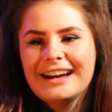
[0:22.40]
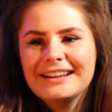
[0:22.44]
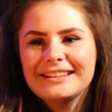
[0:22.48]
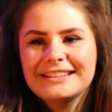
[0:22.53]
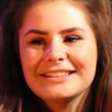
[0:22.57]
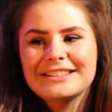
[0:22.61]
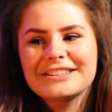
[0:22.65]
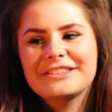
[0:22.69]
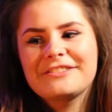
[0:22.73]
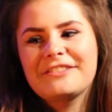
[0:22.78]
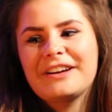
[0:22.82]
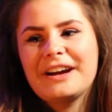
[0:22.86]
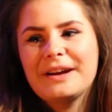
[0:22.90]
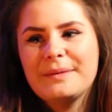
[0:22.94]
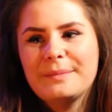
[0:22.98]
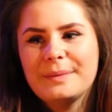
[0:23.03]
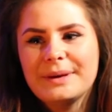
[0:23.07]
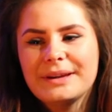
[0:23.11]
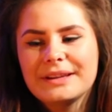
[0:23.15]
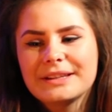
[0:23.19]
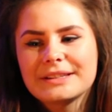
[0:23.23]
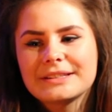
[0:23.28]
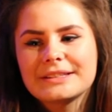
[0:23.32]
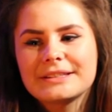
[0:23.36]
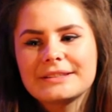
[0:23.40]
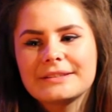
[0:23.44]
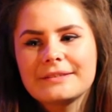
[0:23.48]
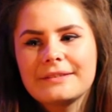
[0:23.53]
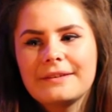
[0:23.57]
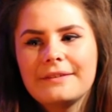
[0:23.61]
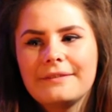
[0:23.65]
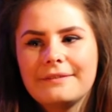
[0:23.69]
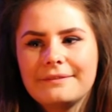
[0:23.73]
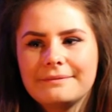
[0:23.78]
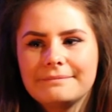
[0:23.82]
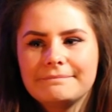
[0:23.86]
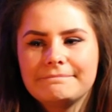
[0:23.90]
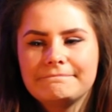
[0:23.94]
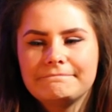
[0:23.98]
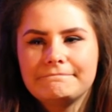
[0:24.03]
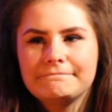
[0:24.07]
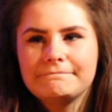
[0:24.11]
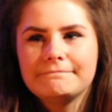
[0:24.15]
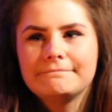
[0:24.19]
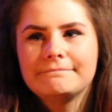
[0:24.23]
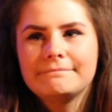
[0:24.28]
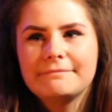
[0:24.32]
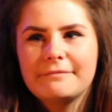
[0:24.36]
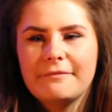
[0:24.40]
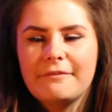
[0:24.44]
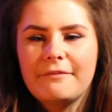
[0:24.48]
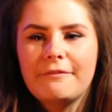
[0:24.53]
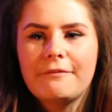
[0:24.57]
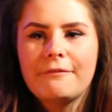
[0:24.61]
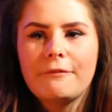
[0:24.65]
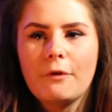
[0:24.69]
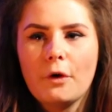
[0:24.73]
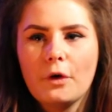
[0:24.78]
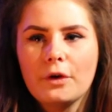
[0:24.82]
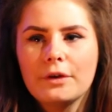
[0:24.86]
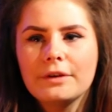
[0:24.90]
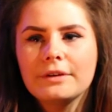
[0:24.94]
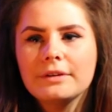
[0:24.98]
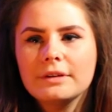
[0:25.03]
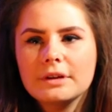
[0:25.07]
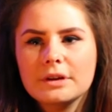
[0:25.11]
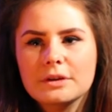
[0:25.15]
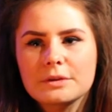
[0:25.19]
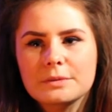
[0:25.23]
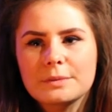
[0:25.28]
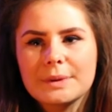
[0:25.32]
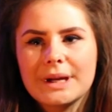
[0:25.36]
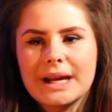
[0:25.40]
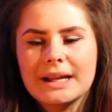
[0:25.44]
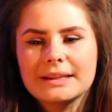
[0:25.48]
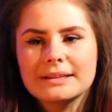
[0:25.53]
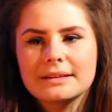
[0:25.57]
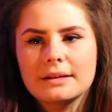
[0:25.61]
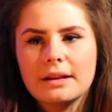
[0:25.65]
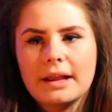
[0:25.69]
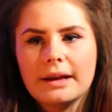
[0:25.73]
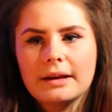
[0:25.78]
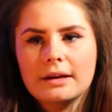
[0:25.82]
I describe it as fun because we get